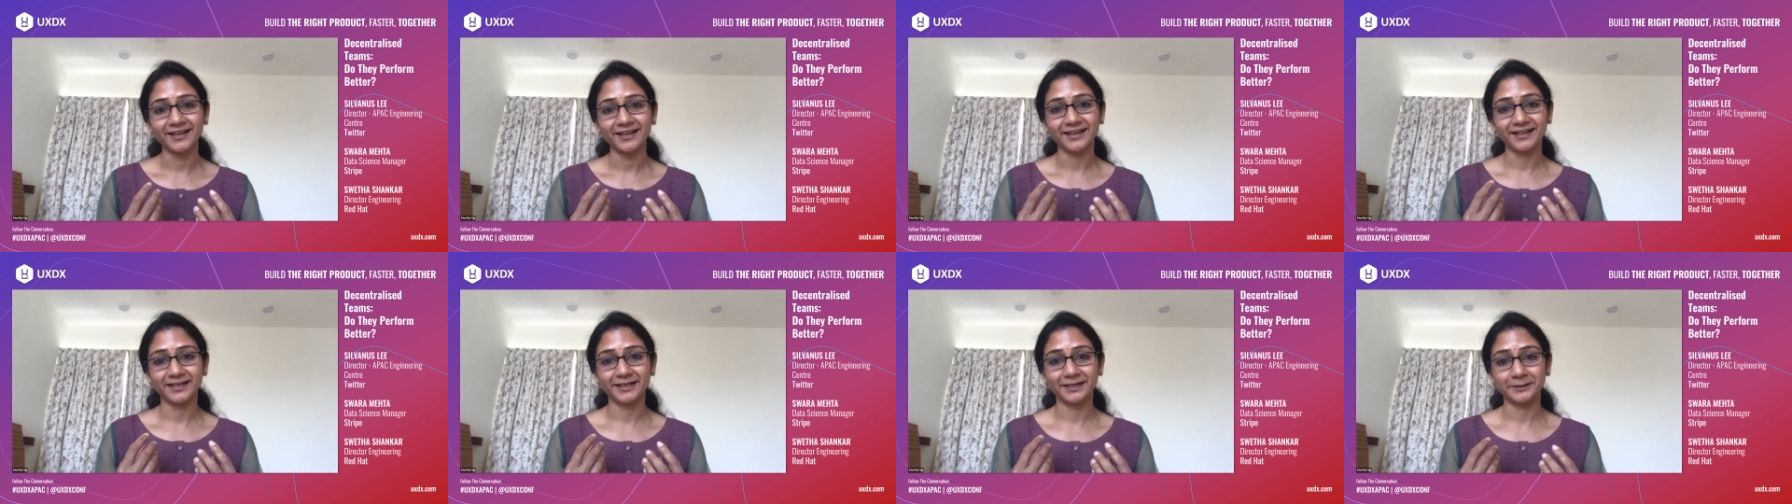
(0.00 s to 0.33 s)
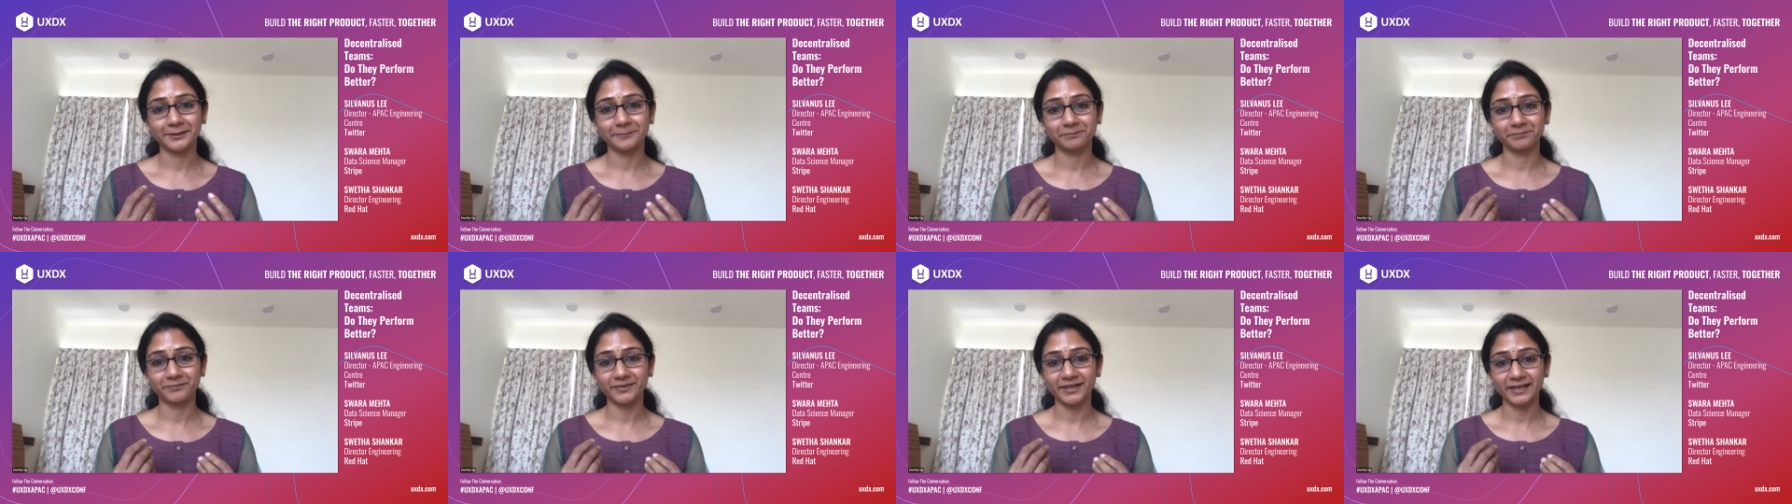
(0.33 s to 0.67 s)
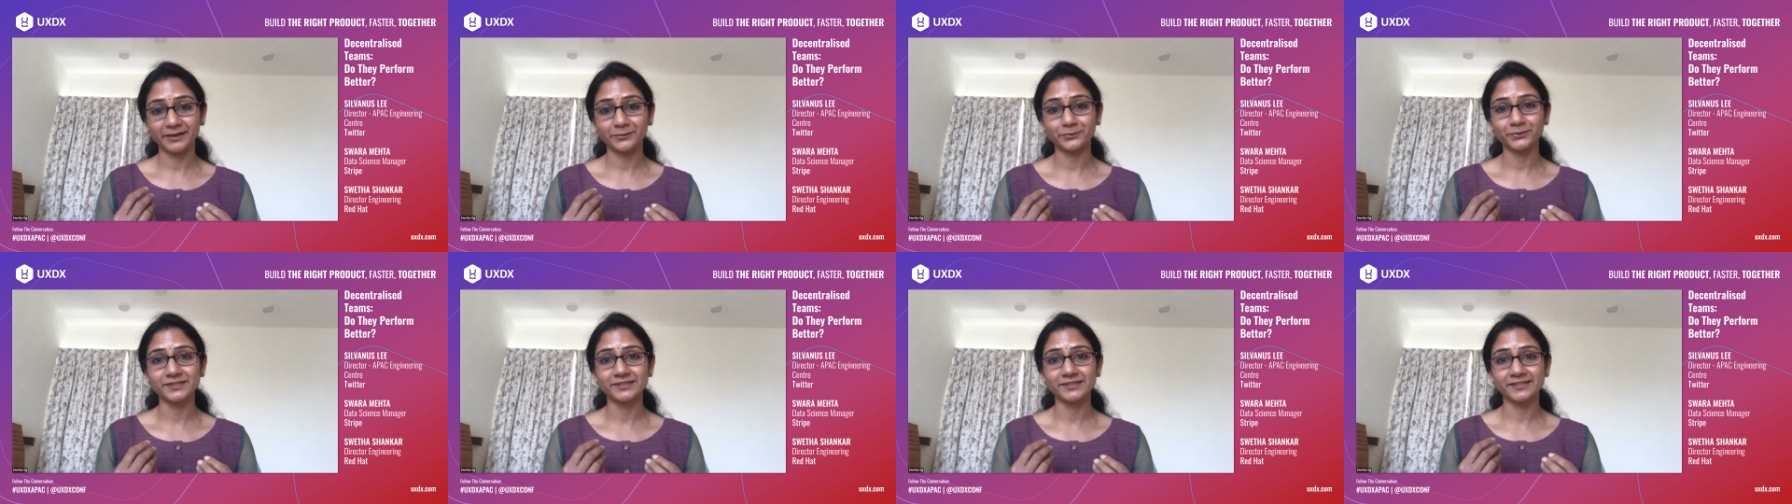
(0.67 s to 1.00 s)
I
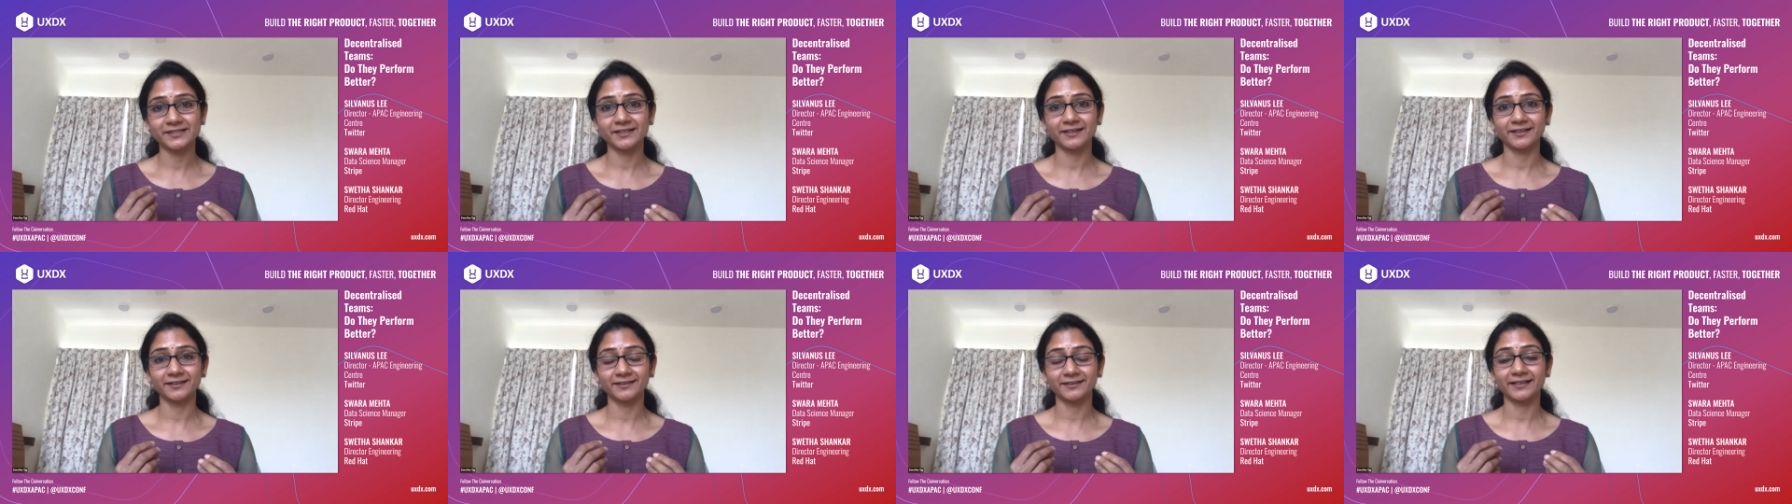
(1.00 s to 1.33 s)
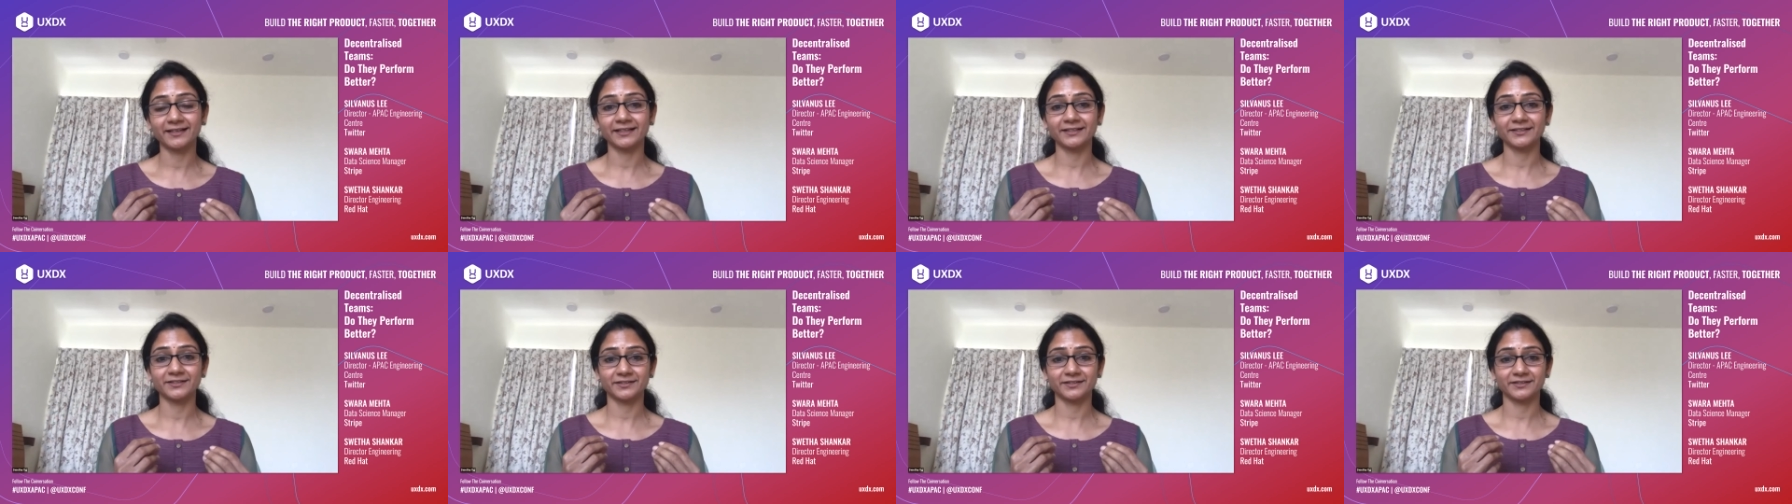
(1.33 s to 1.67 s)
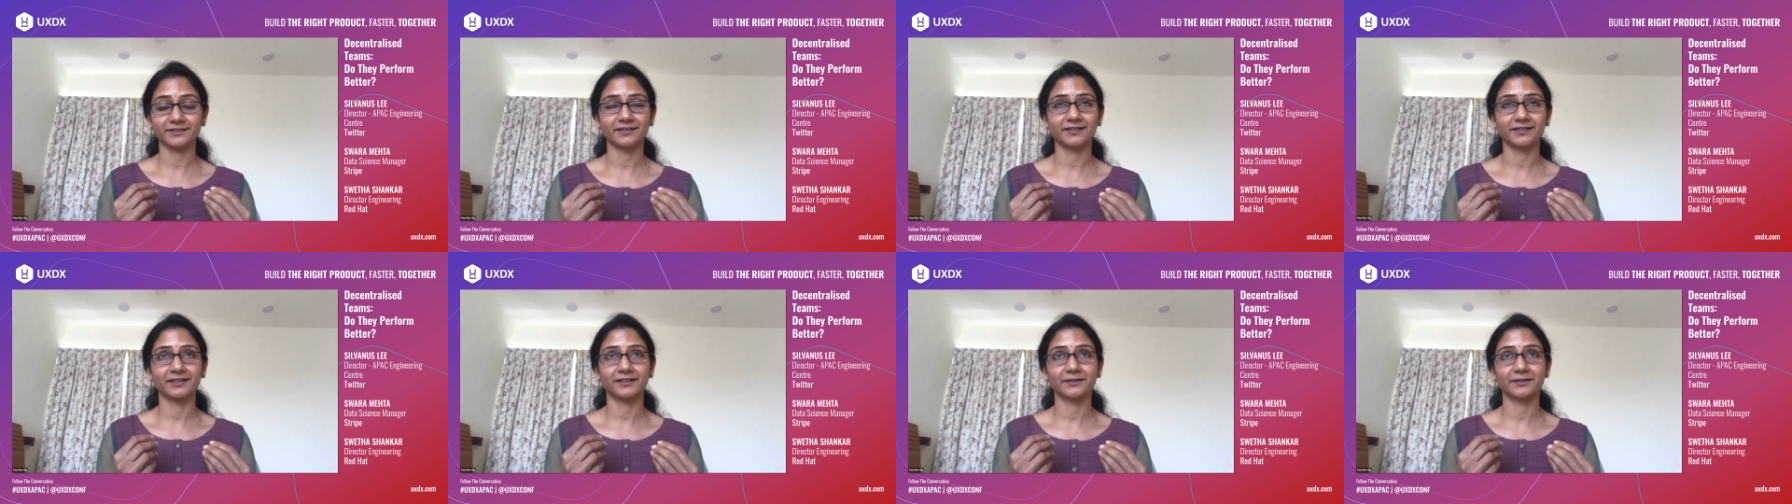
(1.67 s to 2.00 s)
would say that
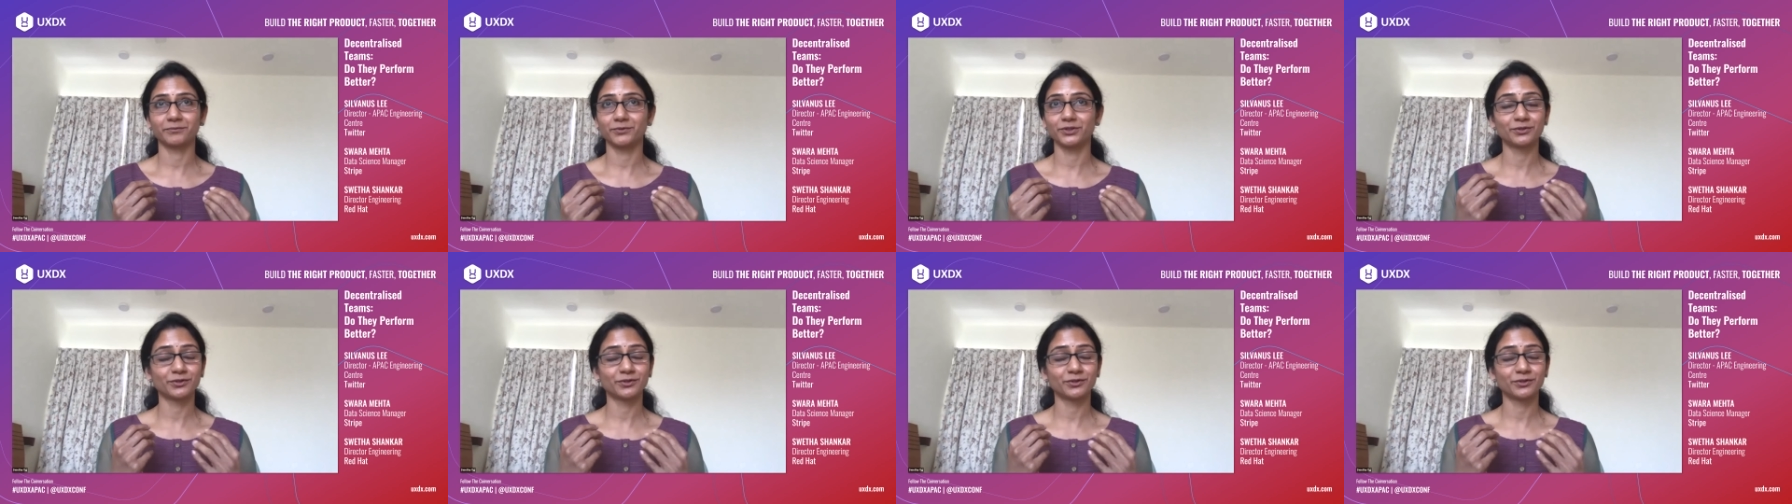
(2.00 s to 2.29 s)
you